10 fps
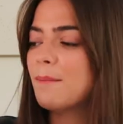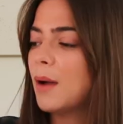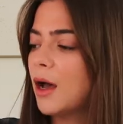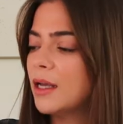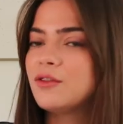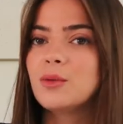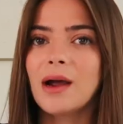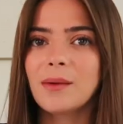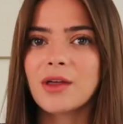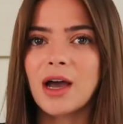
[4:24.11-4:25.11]
But if you
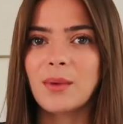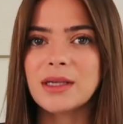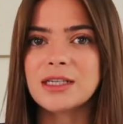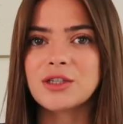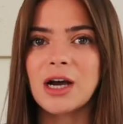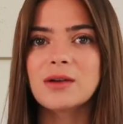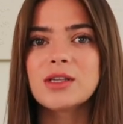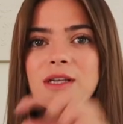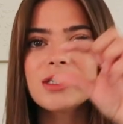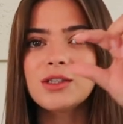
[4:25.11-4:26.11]
wear it with high-waisted
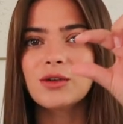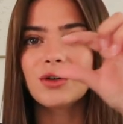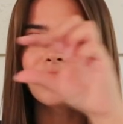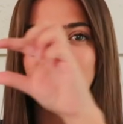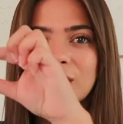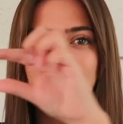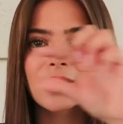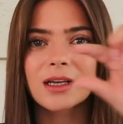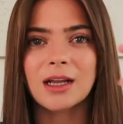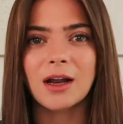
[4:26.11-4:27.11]
trousers, your
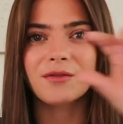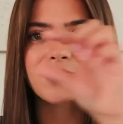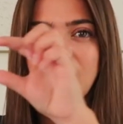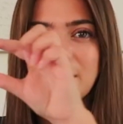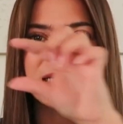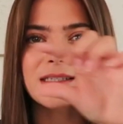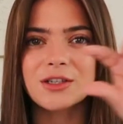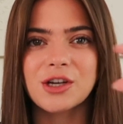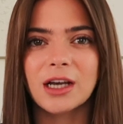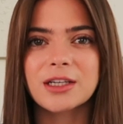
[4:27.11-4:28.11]
kind of tummy is
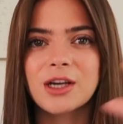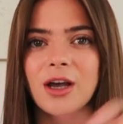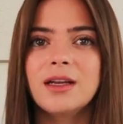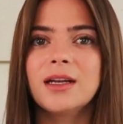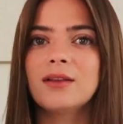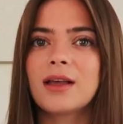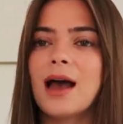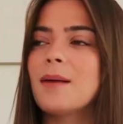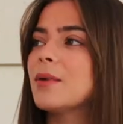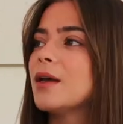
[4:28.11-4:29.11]
literally like a tiny little
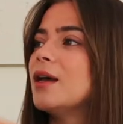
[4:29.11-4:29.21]
gap.